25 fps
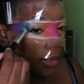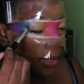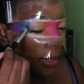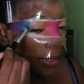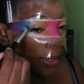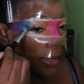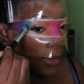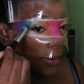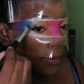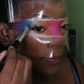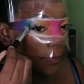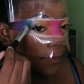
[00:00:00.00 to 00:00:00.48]

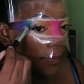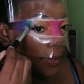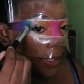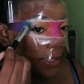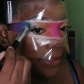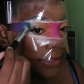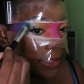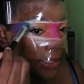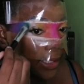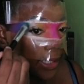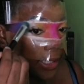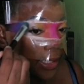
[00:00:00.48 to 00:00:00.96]
I'm
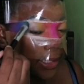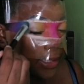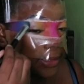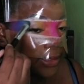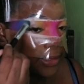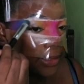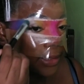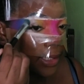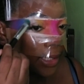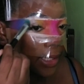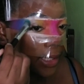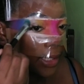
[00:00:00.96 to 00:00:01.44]
patting it
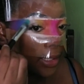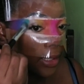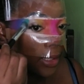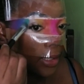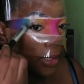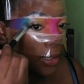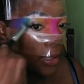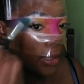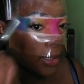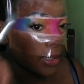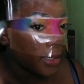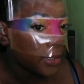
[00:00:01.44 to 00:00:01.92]
in
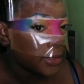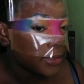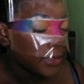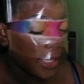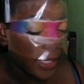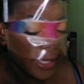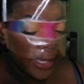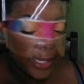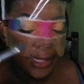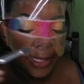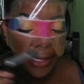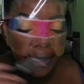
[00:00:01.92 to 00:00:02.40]
so I
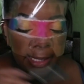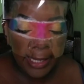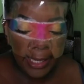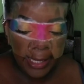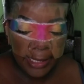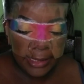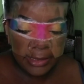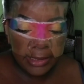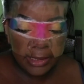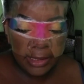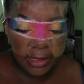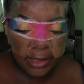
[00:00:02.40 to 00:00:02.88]
could
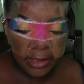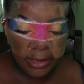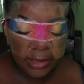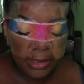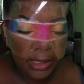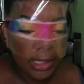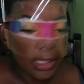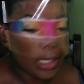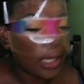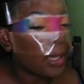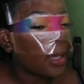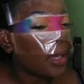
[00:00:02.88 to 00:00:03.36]
get
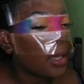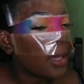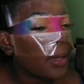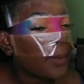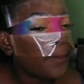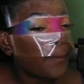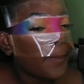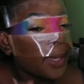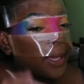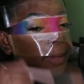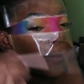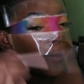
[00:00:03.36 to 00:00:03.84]
the
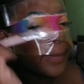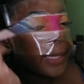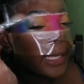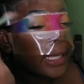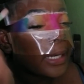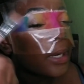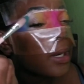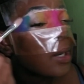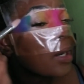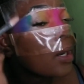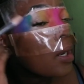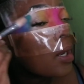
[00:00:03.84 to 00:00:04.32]

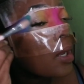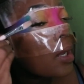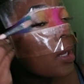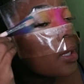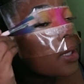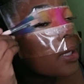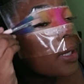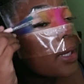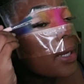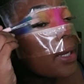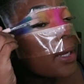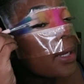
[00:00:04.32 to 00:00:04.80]
pigment.
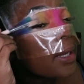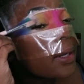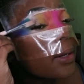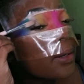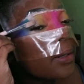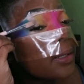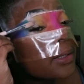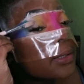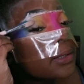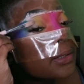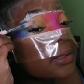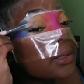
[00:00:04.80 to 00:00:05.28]

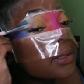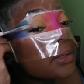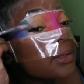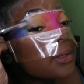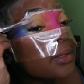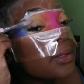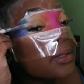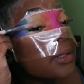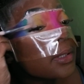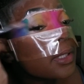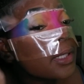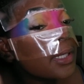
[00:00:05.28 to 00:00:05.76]
Also,
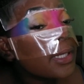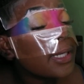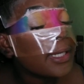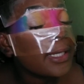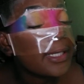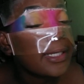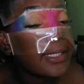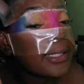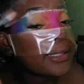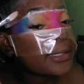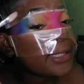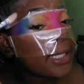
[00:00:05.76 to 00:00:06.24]

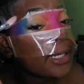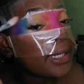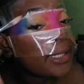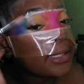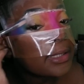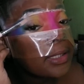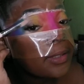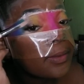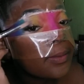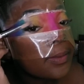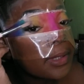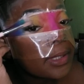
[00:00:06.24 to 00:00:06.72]
it's a lot
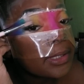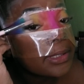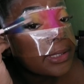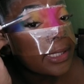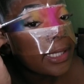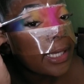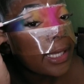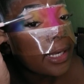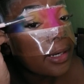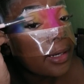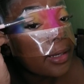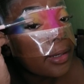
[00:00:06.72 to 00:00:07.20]
of work
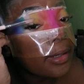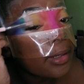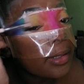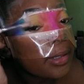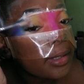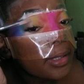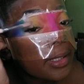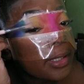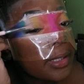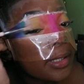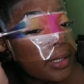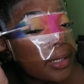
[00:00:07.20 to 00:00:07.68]
together,
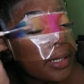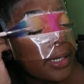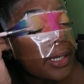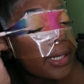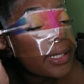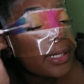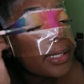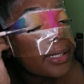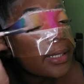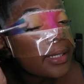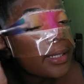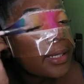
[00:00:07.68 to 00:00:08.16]

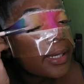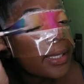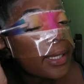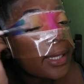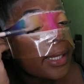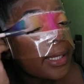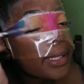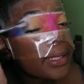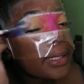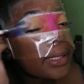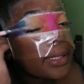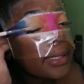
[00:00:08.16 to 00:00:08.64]
right? Like
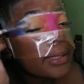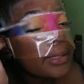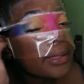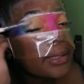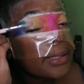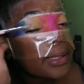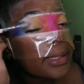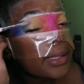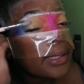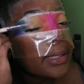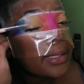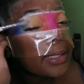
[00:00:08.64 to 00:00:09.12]
I need
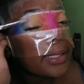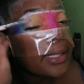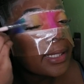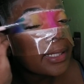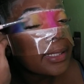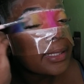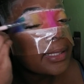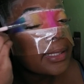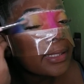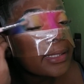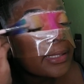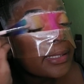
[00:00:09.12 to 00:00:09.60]
to
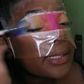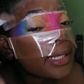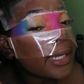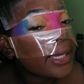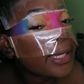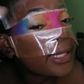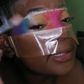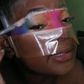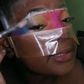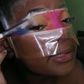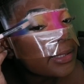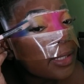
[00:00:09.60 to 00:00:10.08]
get these
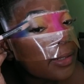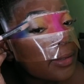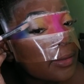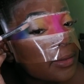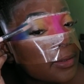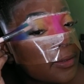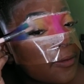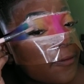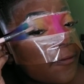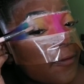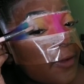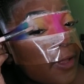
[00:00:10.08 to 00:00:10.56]
lines out
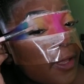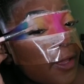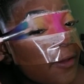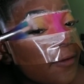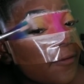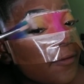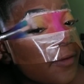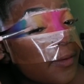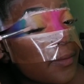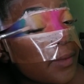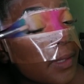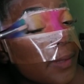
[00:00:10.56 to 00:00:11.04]
of there
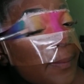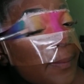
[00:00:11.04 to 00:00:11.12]
from the